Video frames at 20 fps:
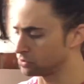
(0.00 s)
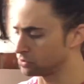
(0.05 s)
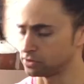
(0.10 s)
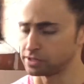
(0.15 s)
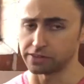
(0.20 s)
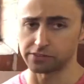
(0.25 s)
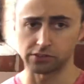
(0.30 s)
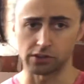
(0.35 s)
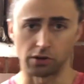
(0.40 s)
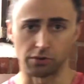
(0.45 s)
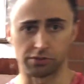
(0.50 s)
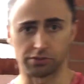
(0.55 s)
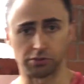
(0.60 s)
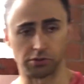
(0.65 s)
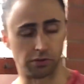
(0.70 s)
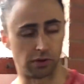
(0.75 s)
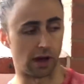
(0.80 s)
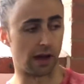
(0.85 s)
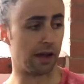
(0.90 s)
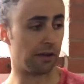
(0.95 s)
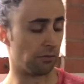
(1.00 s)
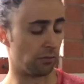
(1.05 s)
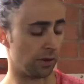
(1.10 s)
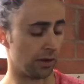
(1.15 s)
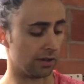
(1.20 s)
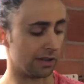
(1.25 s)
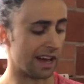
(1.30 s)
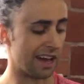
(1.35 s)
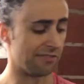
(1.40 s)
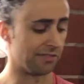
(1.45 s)
let's go through a
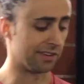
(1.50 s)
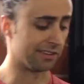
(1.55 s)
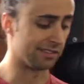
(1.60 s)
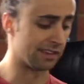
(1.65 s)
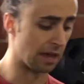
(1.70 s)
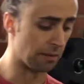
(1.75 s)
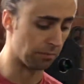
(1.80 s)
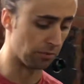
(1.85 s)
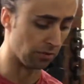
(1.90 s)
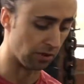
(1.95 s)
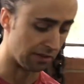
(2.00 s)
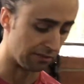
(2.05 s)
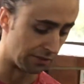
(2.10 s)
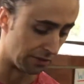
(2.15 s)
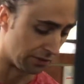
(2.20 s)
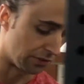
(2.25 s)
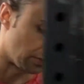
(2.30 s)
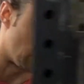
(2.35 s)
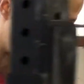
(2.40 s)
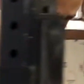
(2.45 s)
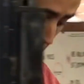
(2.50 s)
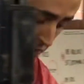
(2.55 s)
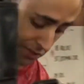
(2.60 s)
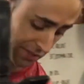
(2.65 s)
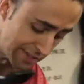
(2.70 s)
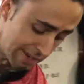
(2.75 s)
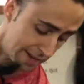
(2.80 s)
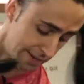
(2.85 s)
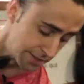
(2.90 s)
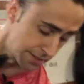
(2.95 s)
real-life example of the two
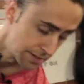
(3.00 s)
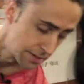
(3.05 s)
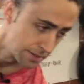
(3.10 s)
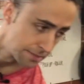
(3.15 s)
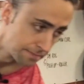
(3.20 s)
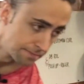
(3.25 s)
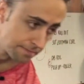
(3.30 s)
exercises.